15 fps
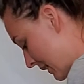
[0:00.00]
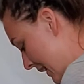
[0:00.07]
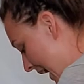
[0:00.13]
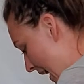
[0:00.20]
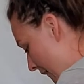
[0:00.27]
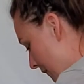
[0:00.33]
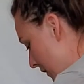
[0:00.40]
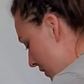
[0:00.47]

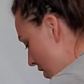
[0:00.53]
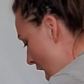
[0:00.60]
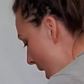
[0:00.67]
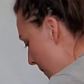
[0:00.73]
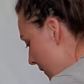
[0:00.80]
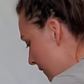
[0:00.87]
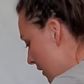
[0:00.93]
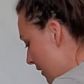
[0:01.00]
have the
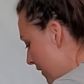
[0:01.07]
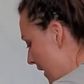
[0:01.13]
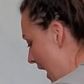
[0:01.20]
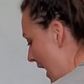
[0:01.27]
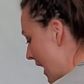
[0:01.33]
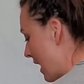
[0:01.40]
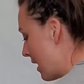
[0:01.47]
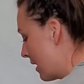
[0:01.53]
top of your
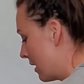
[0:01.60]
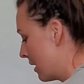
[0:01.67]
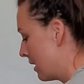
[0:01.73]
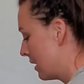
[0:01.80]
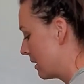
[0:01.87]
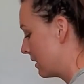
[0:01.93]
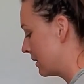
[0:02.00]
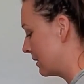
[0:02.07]
thigh
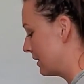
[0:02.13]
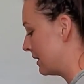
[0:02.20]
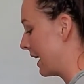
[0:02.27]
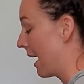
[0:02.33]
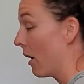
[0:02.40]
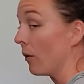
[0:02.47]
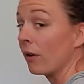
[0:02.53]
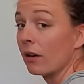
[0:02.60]

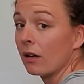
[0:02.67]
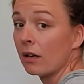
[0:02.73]
down